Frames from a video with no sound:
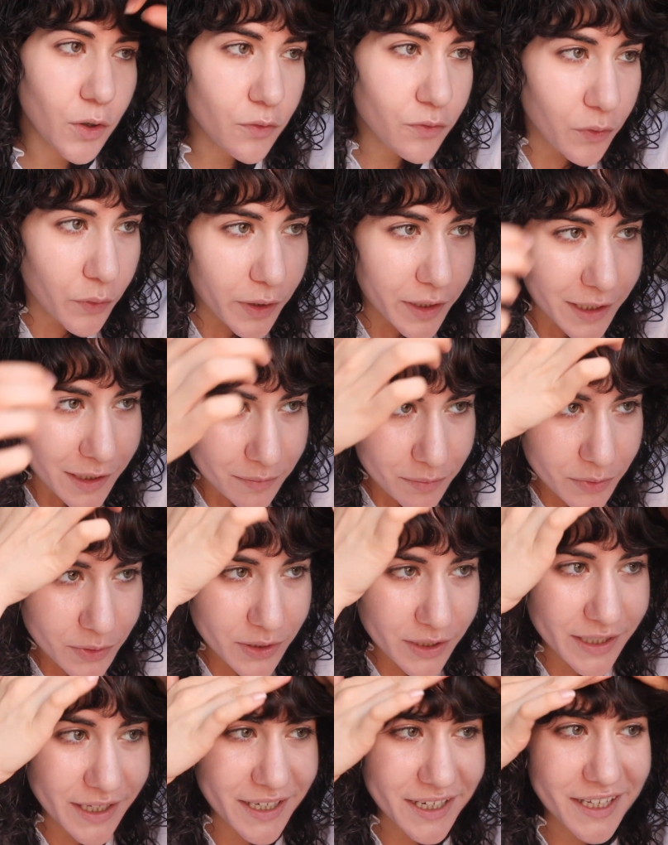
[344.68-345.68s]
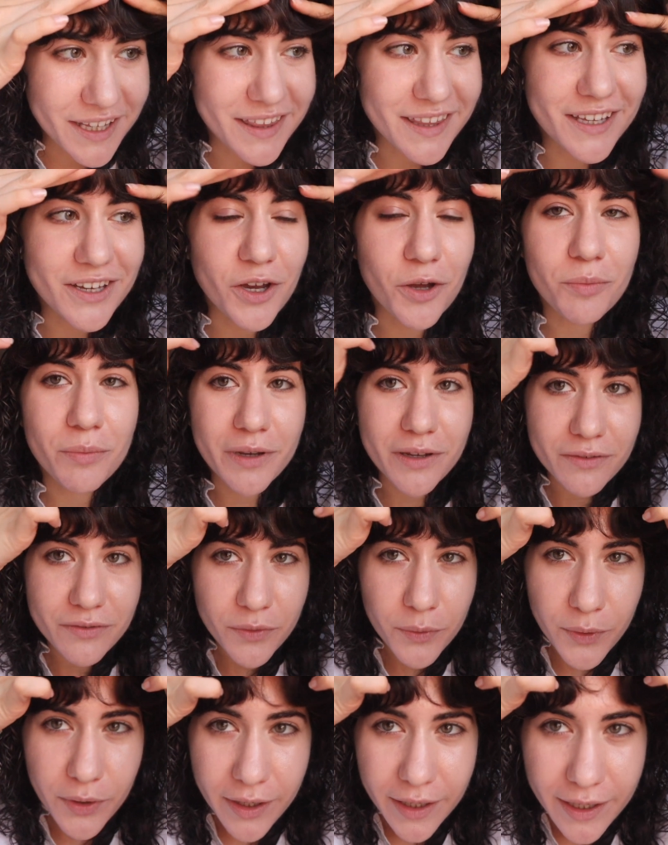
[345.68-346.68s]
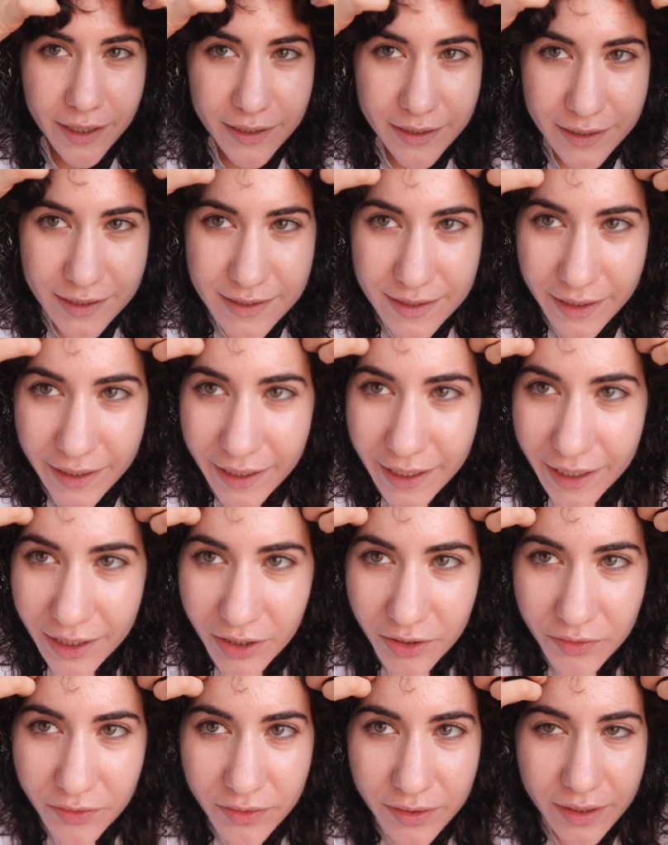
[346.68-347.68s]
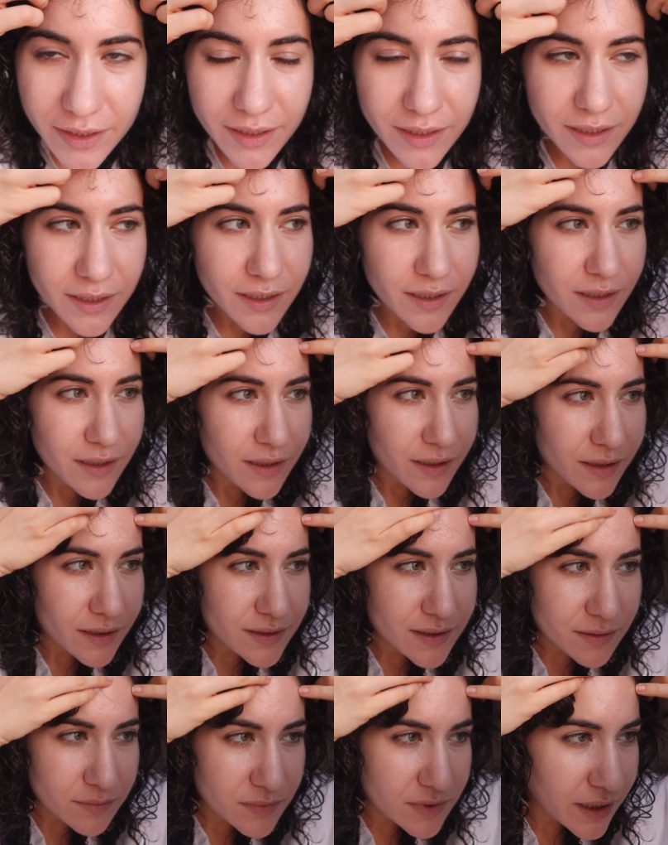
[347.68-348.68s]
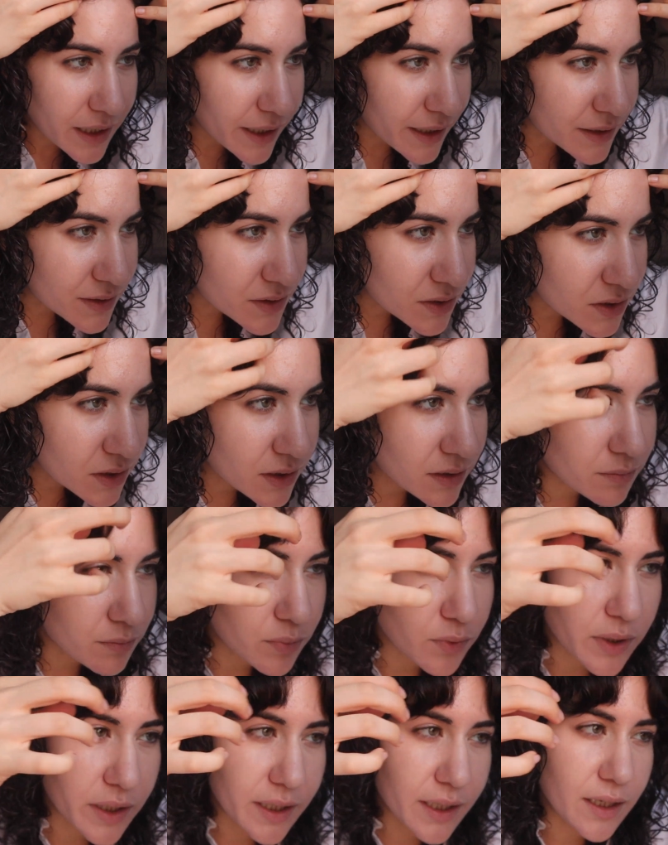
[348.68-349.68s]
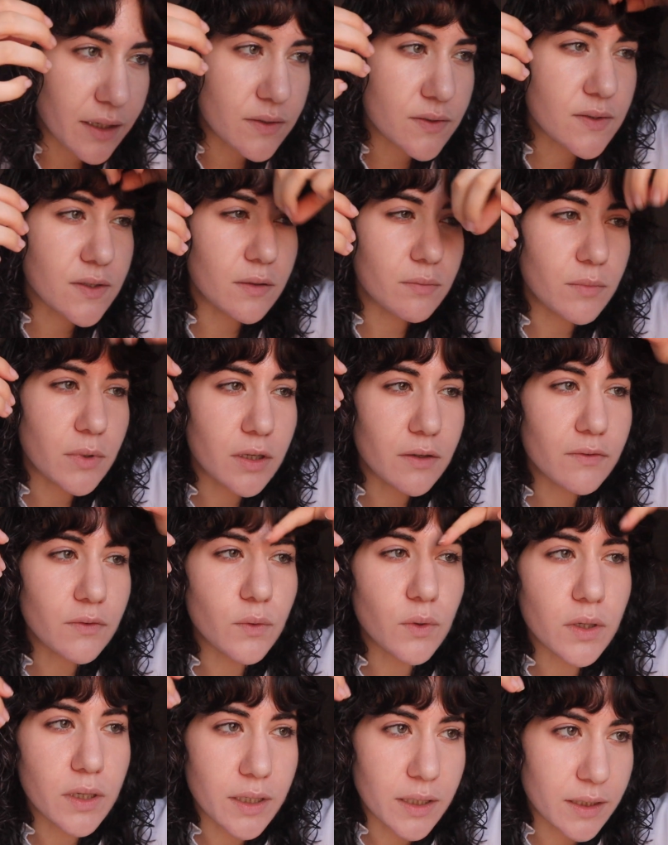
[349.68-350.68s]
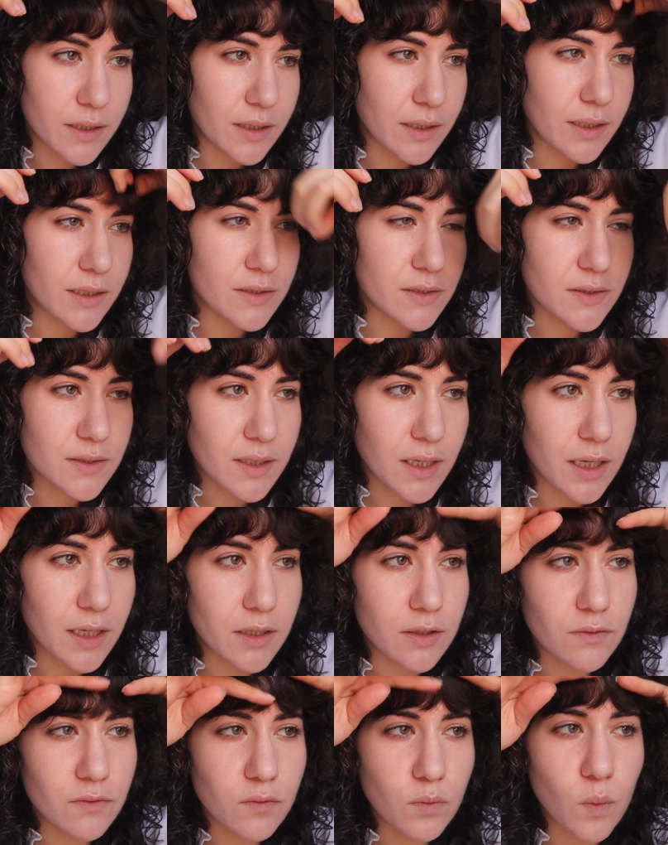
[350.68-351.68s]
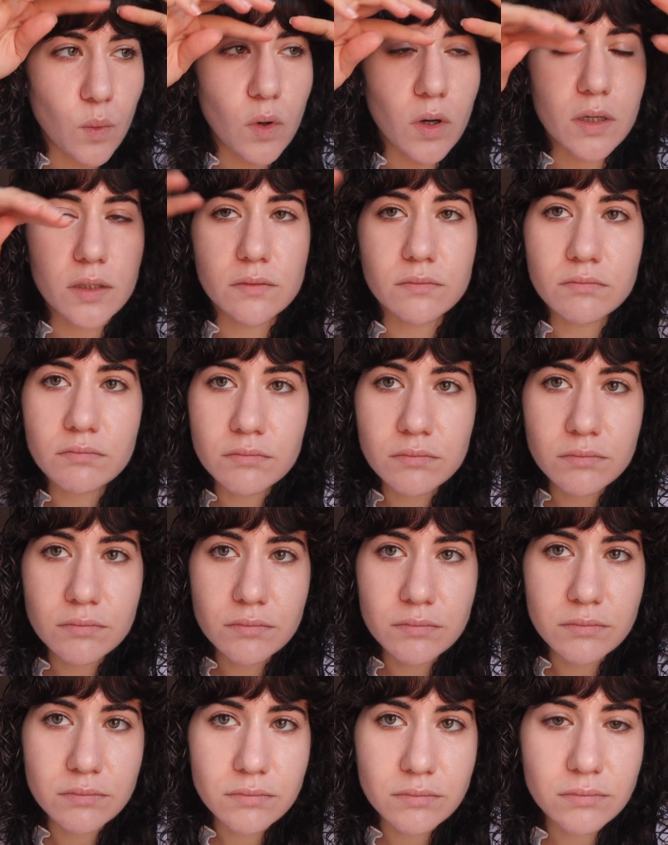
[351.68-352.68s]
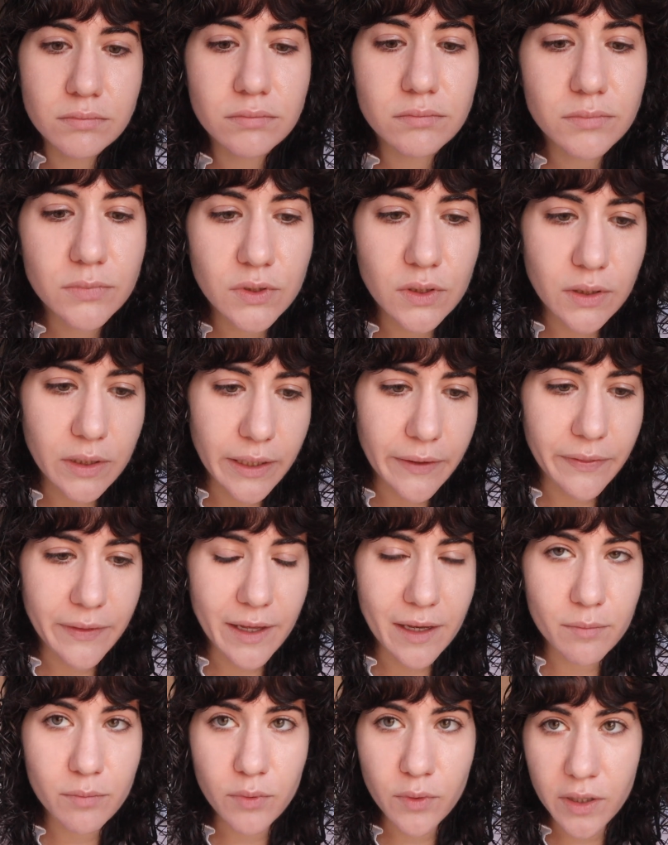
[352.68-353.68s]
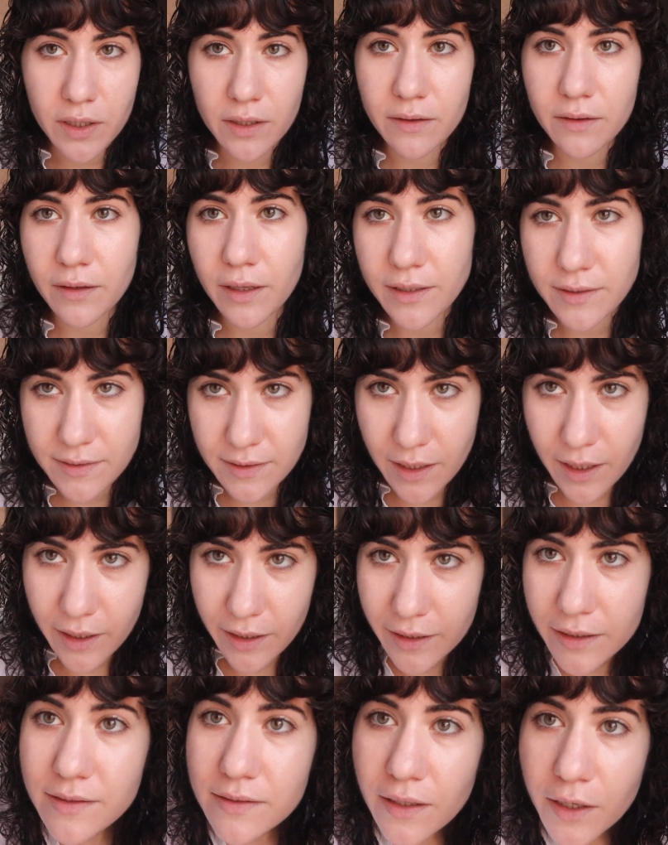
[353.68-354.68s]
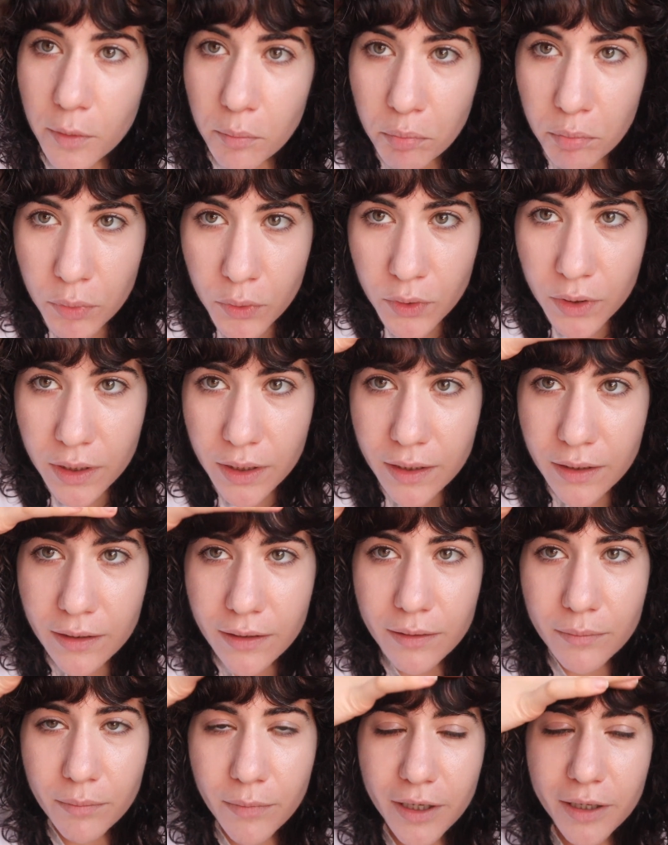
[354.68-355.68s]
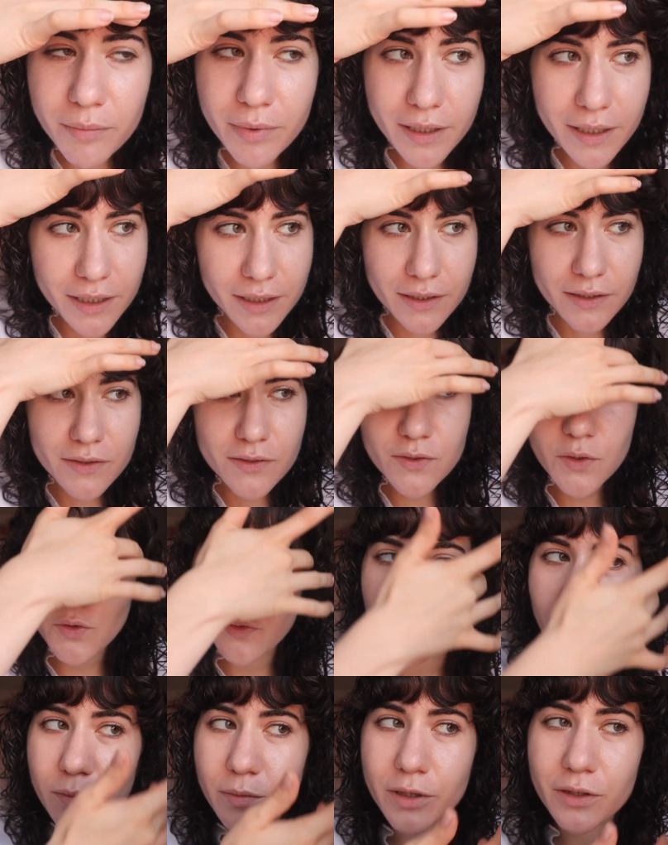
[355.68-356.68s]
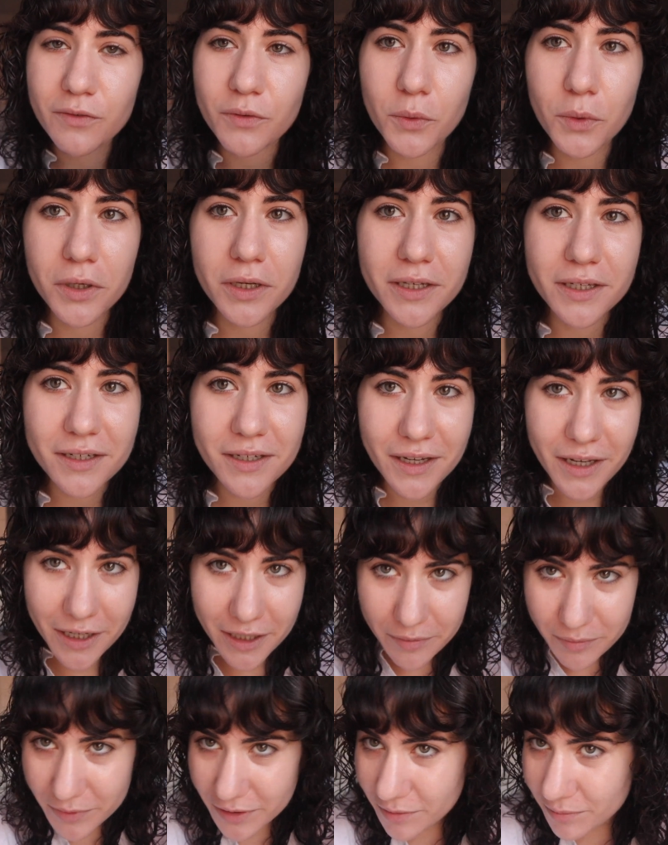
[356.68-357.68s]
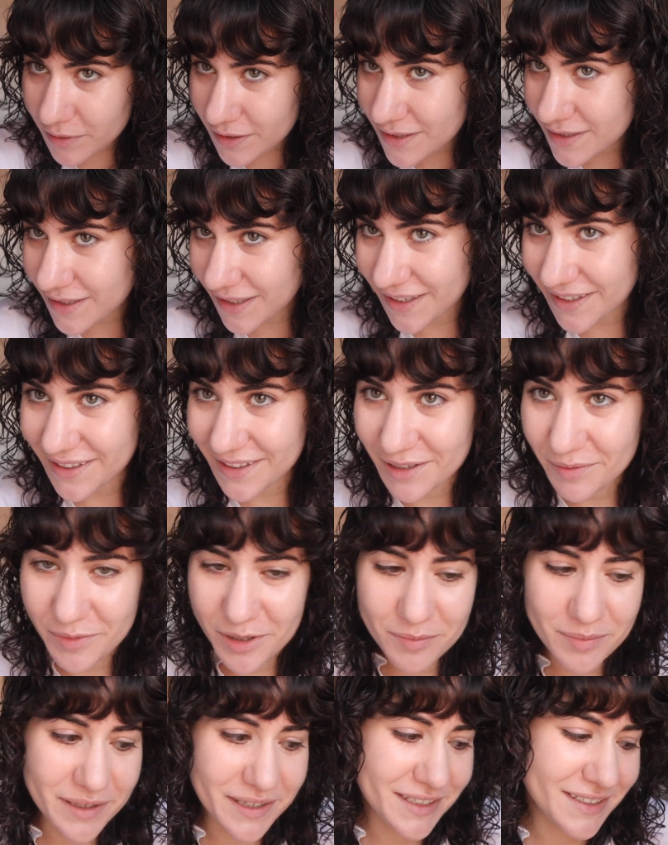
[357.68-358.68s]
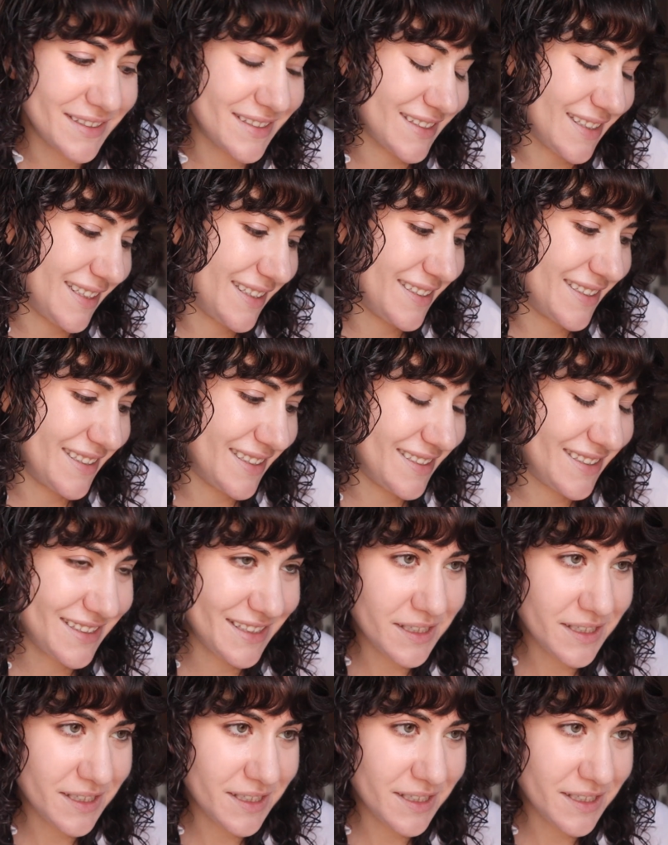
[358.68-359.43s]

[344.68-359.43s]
avoiding putting anything on my forehead because I have some texture and breakouts on my forehead, and I just kind of want to let that breathe, I say, as I'm putting my bangs over my forehead. I am gonna be styling my bangs later.